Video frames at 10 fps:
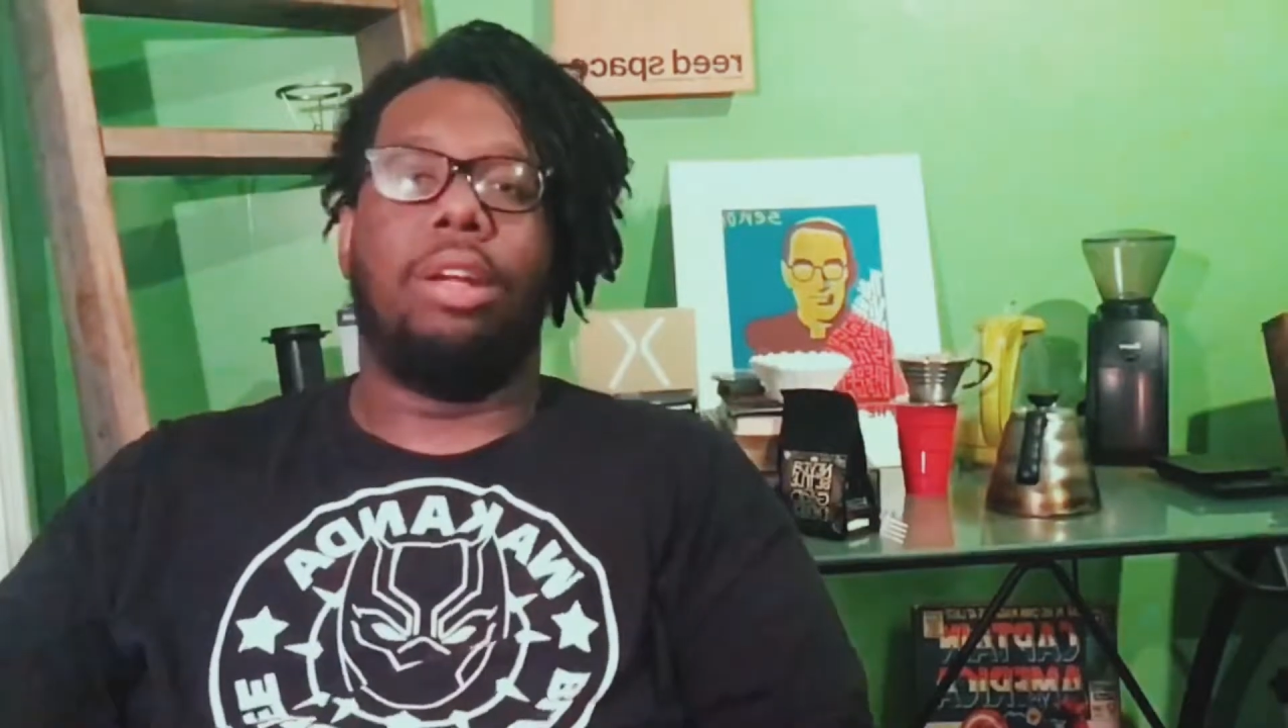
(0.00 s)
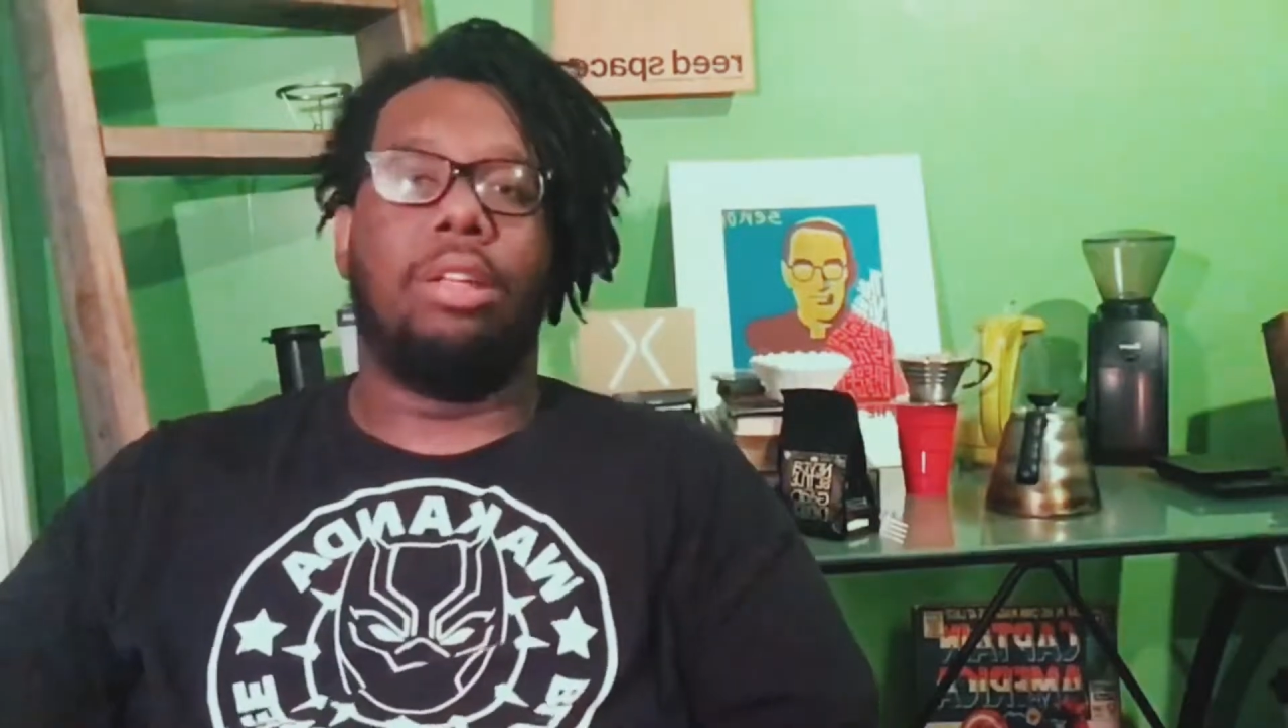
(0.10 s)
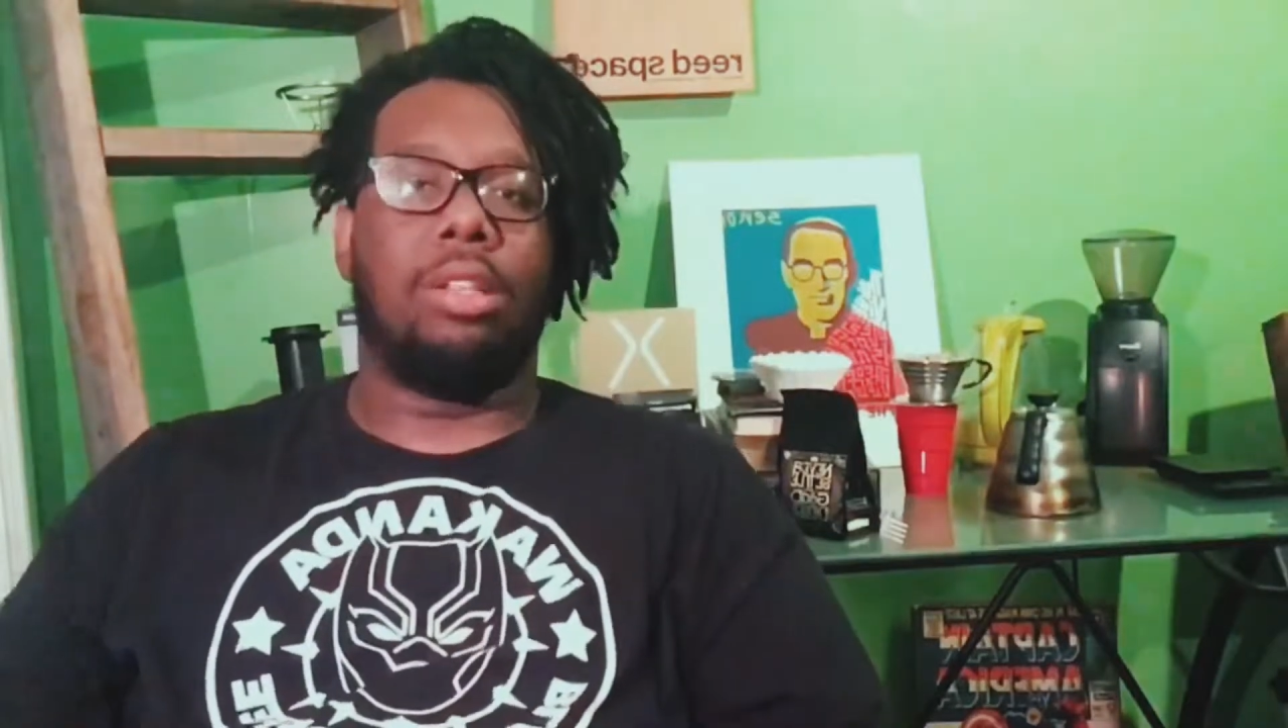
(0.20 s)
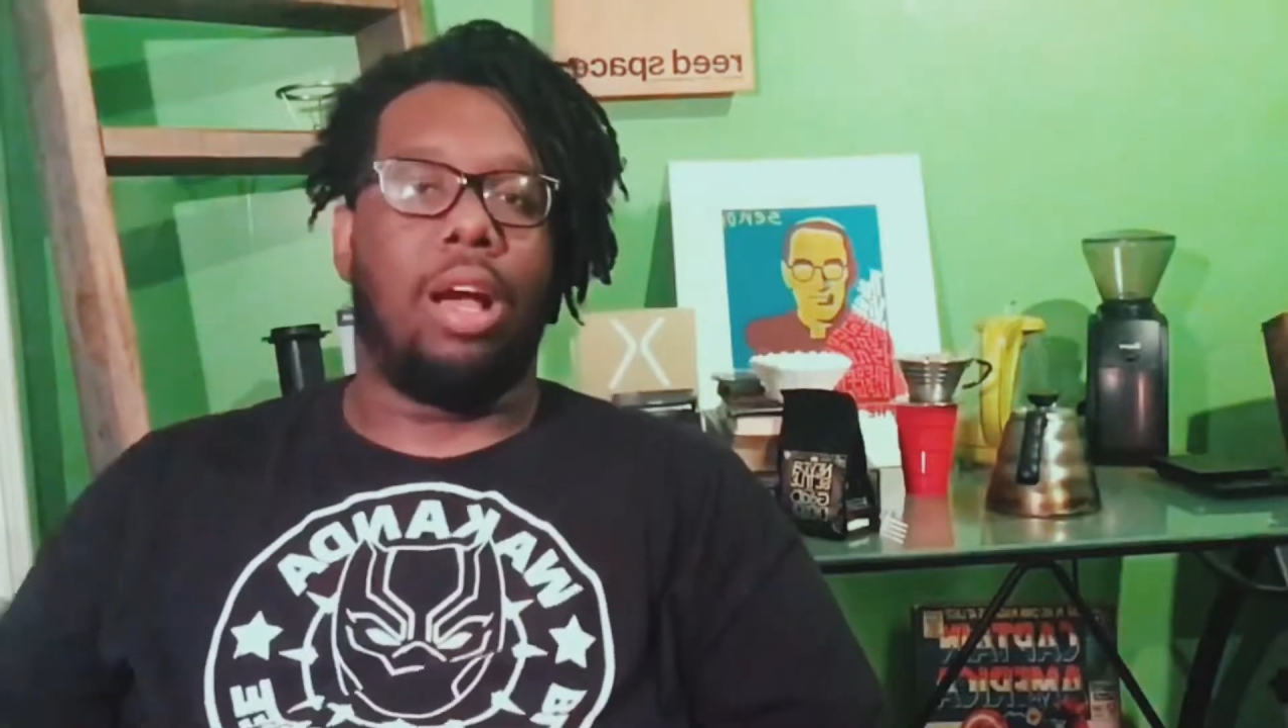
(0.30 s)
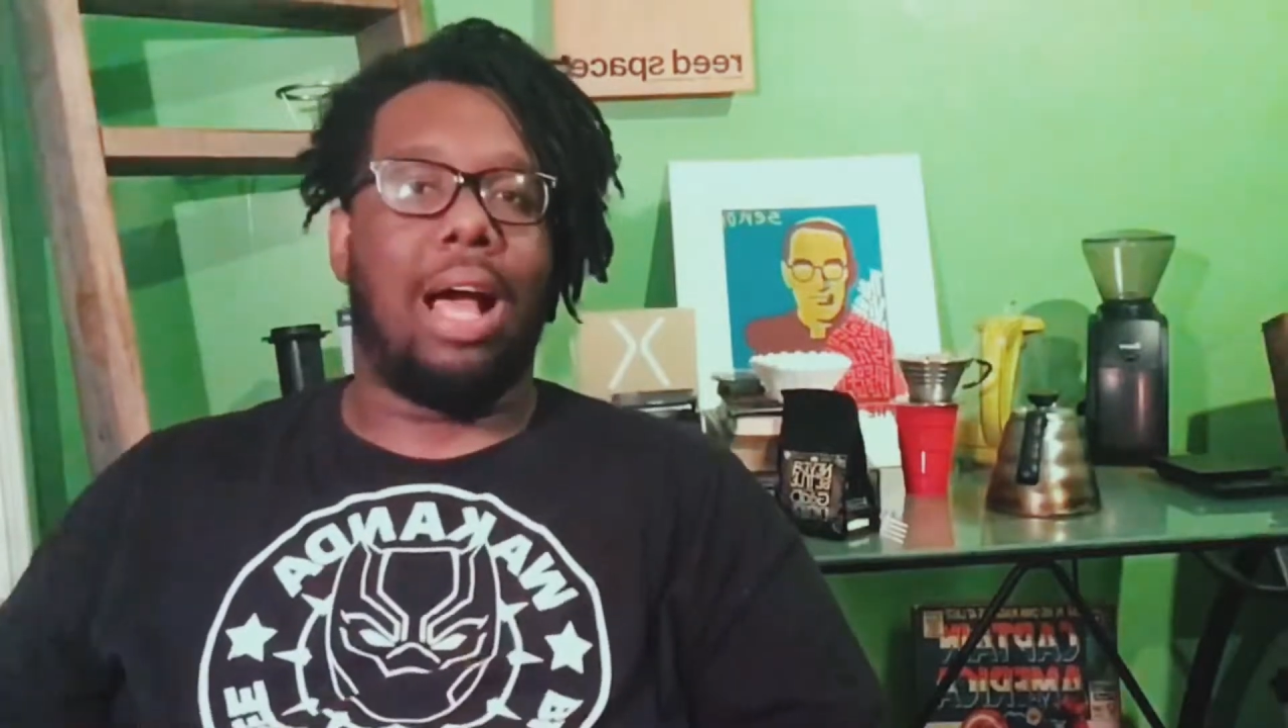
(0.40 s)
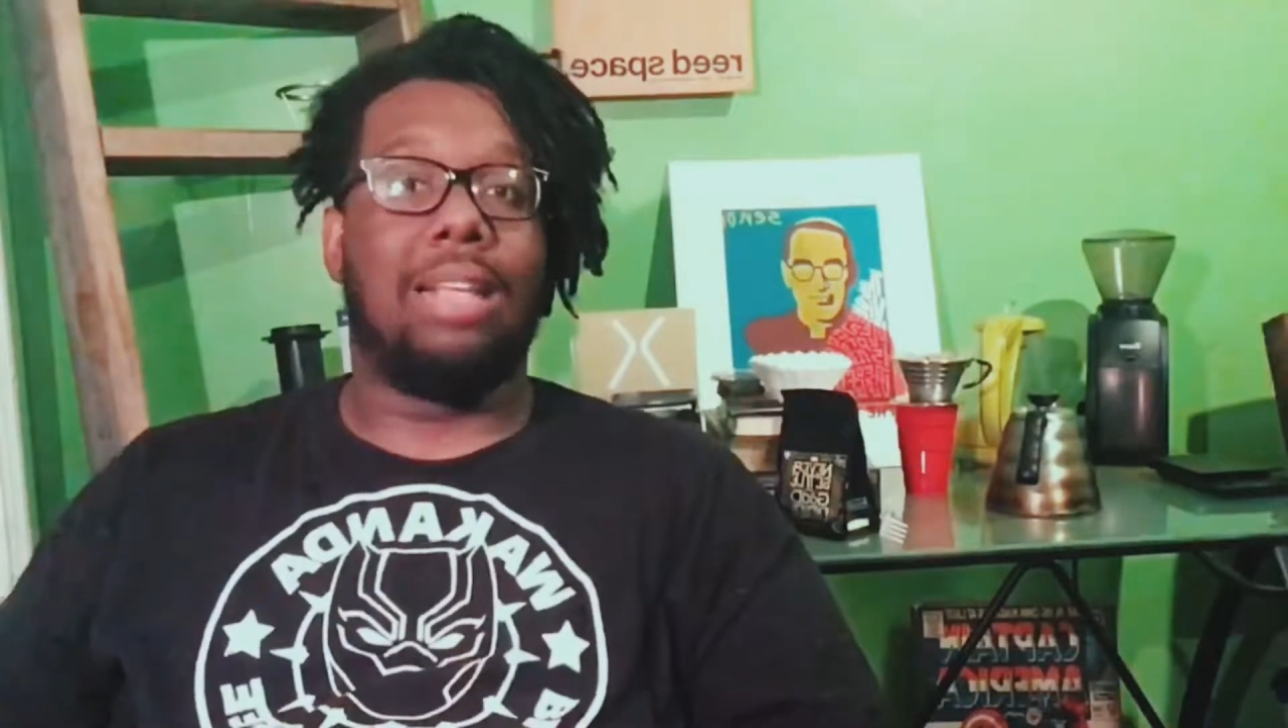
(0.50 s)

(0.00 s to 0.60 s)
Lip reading: nerd talk.